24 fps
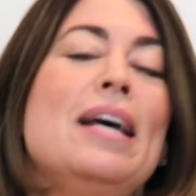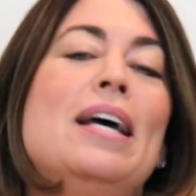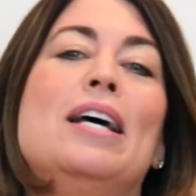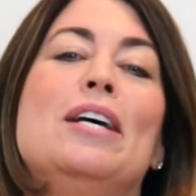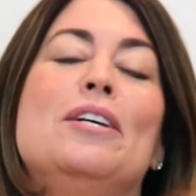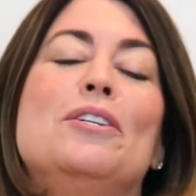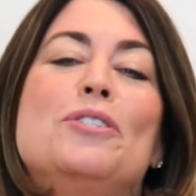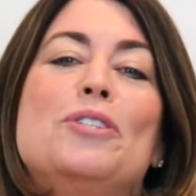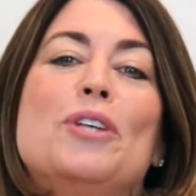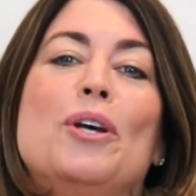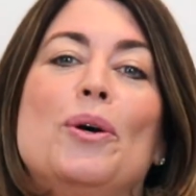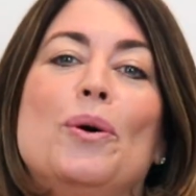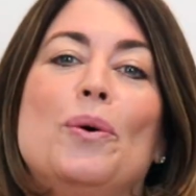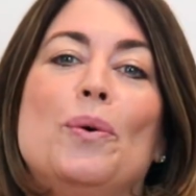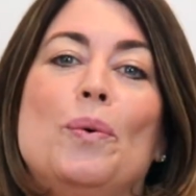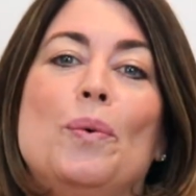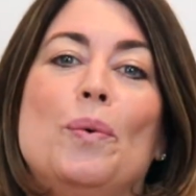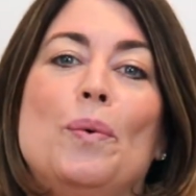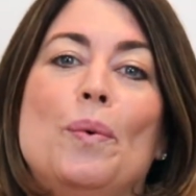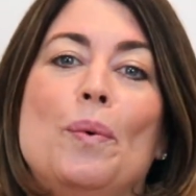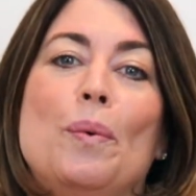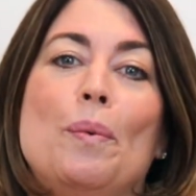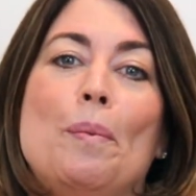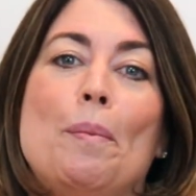
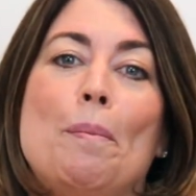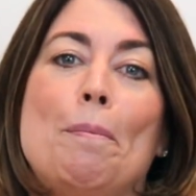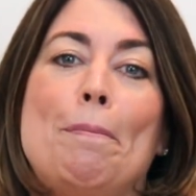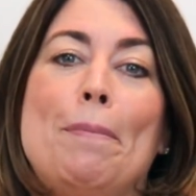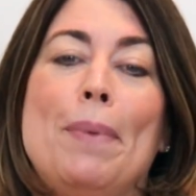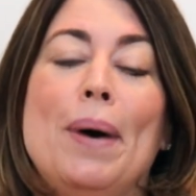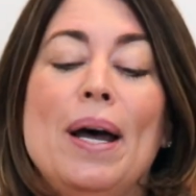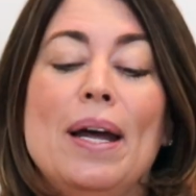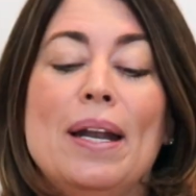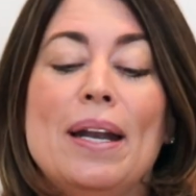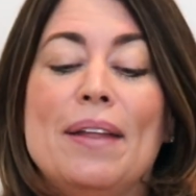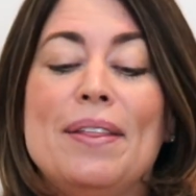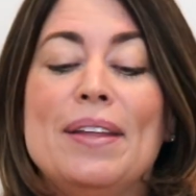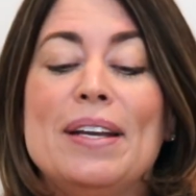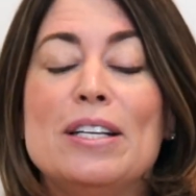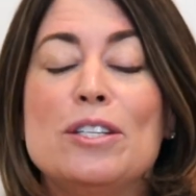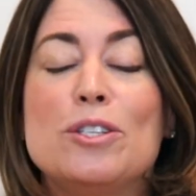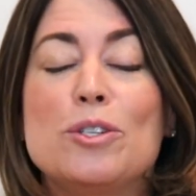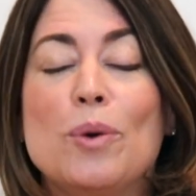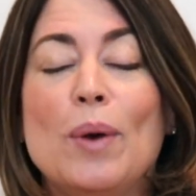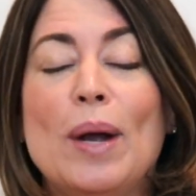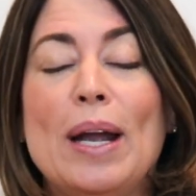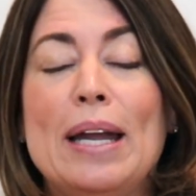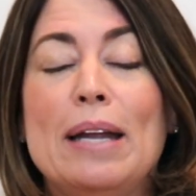So, but I think it's
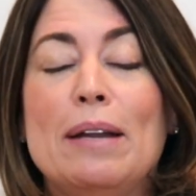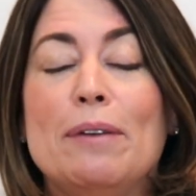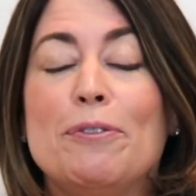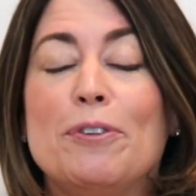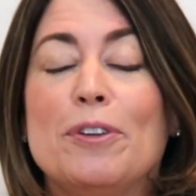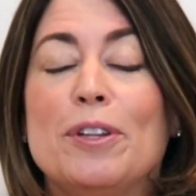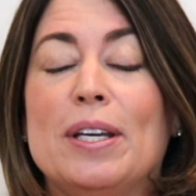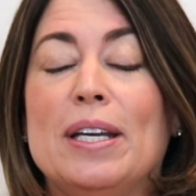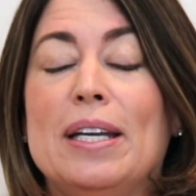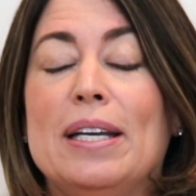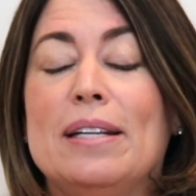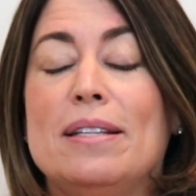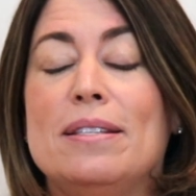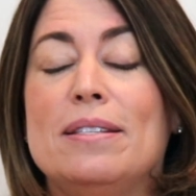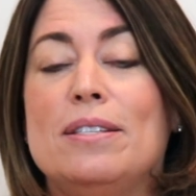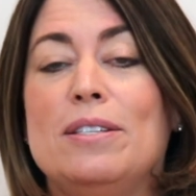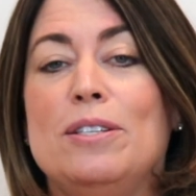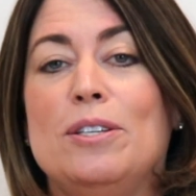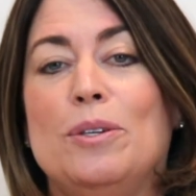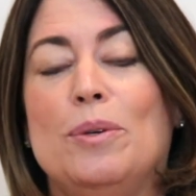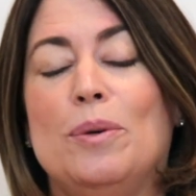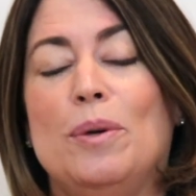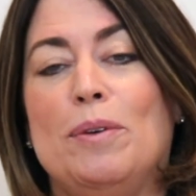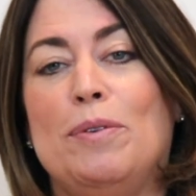great for the kids to,
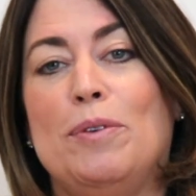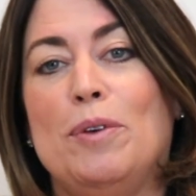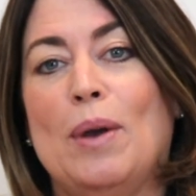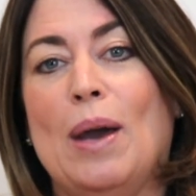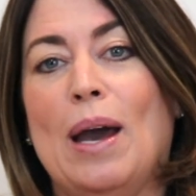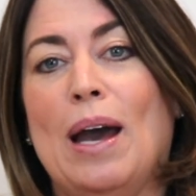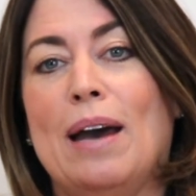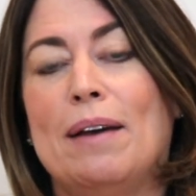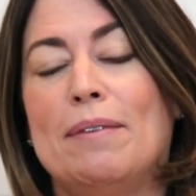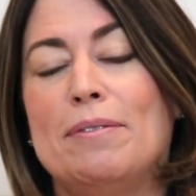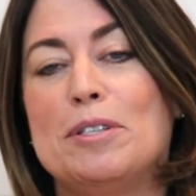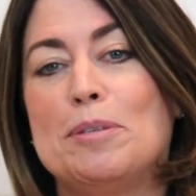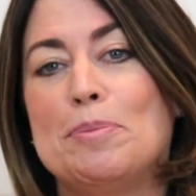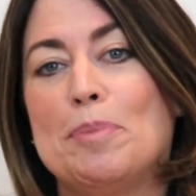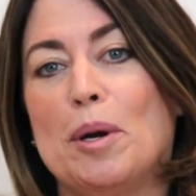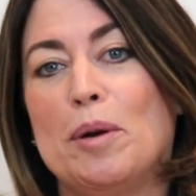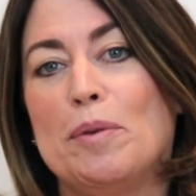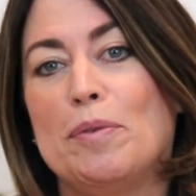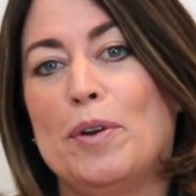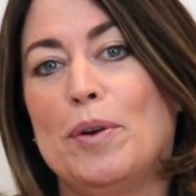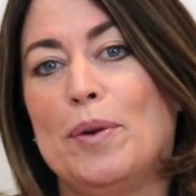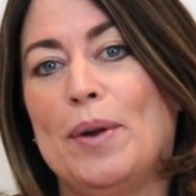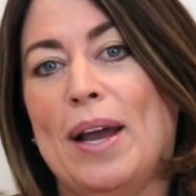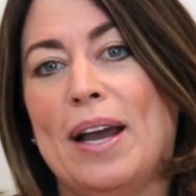if you have
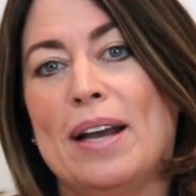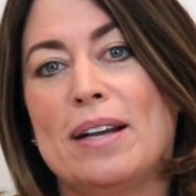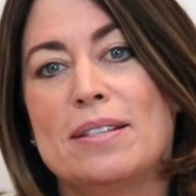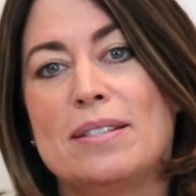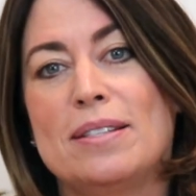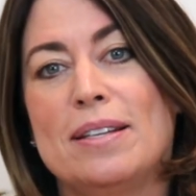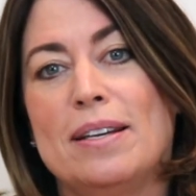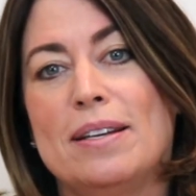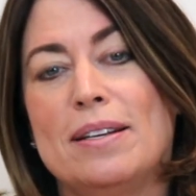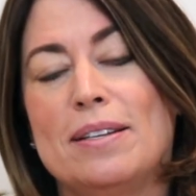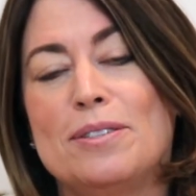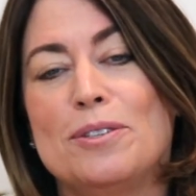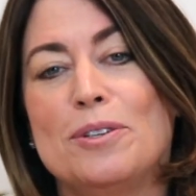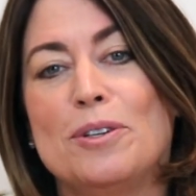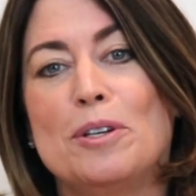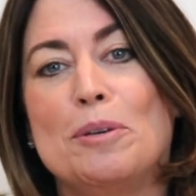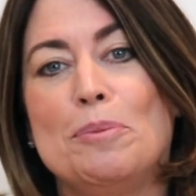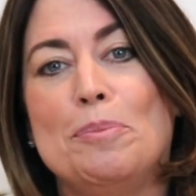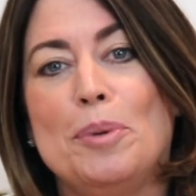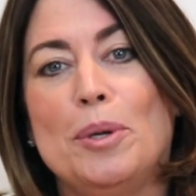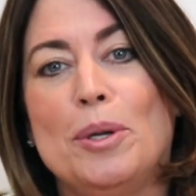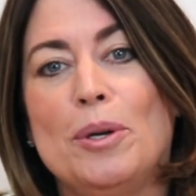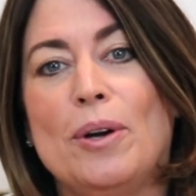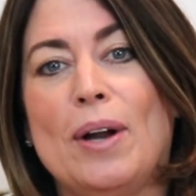smartphone access or
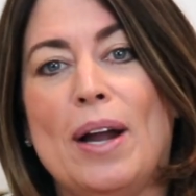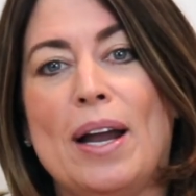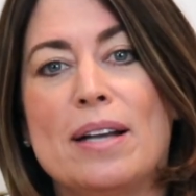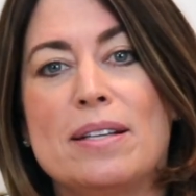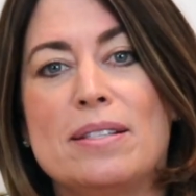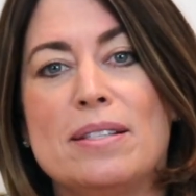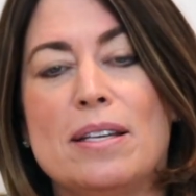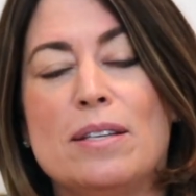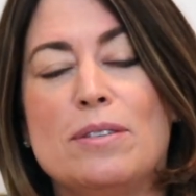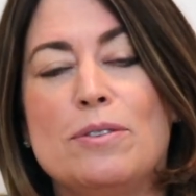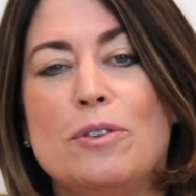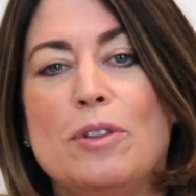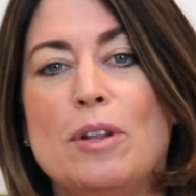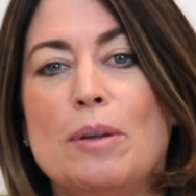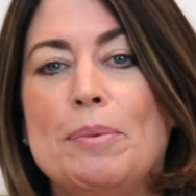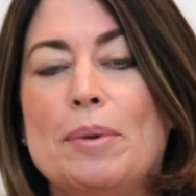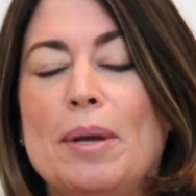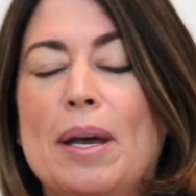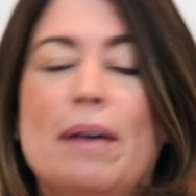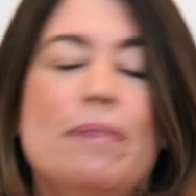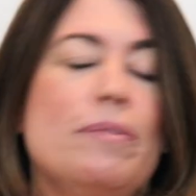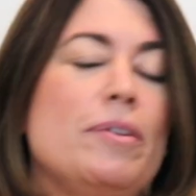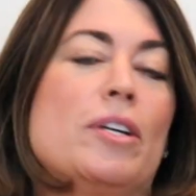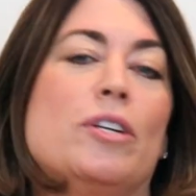computer access, for them to
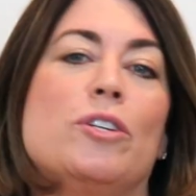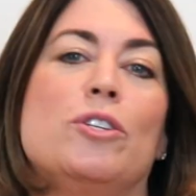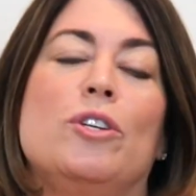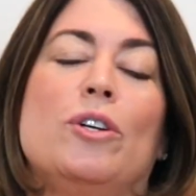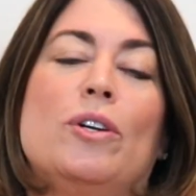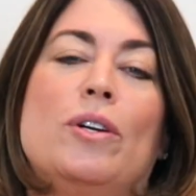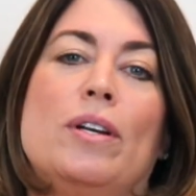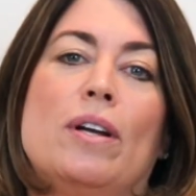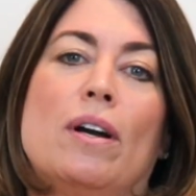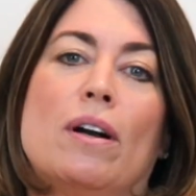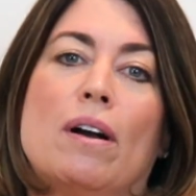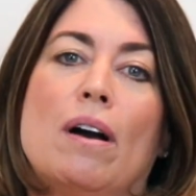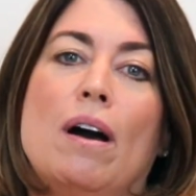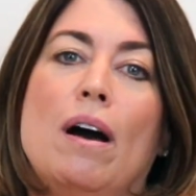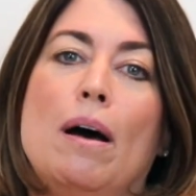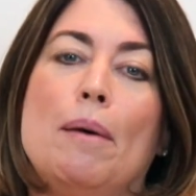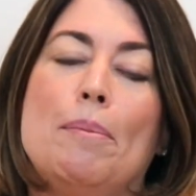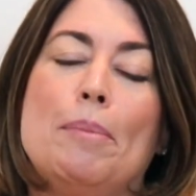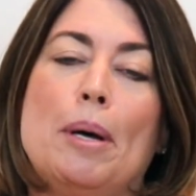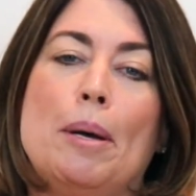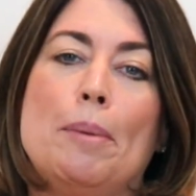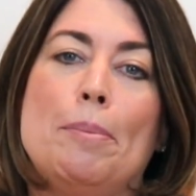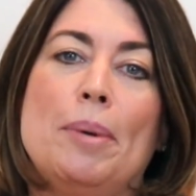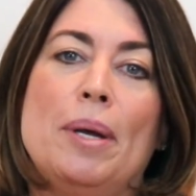have dictionary.com
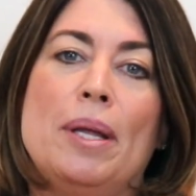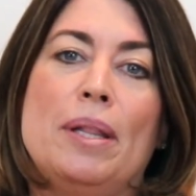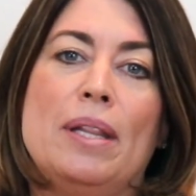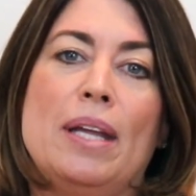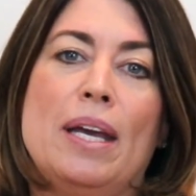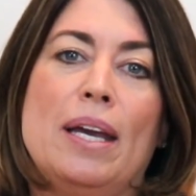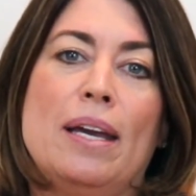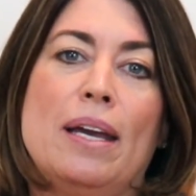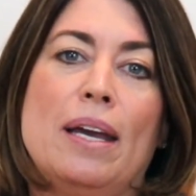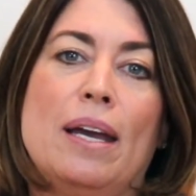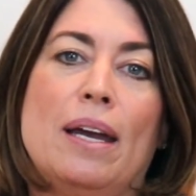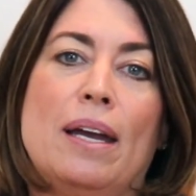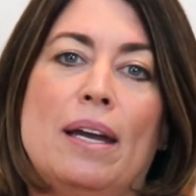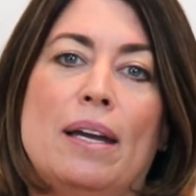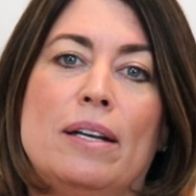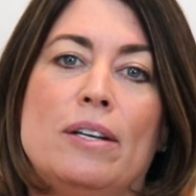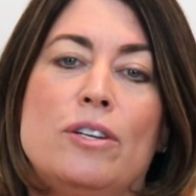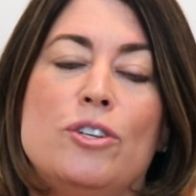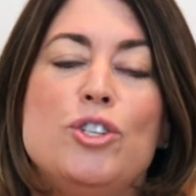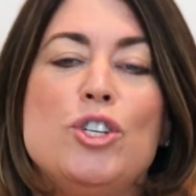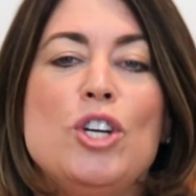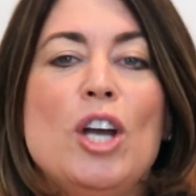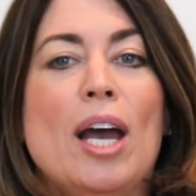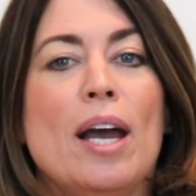up, and they can
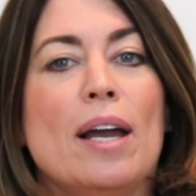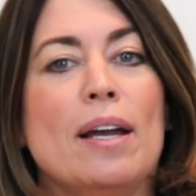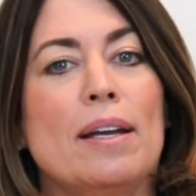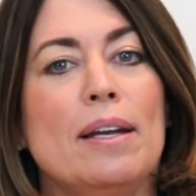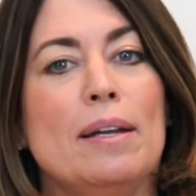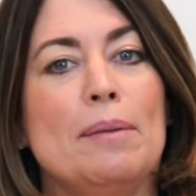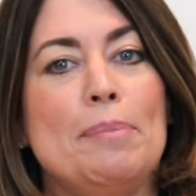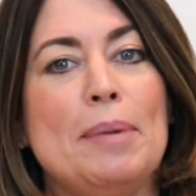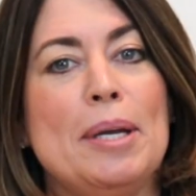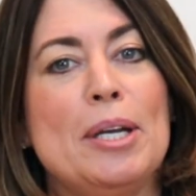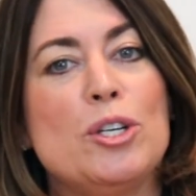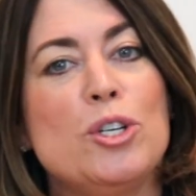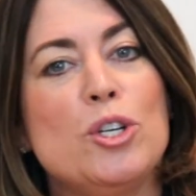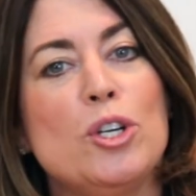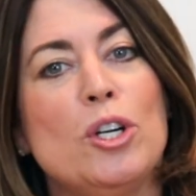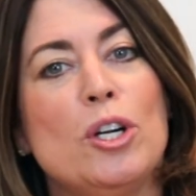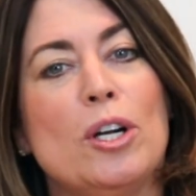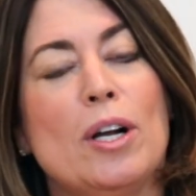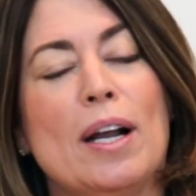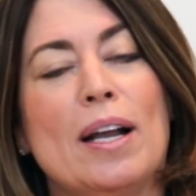check and make sure.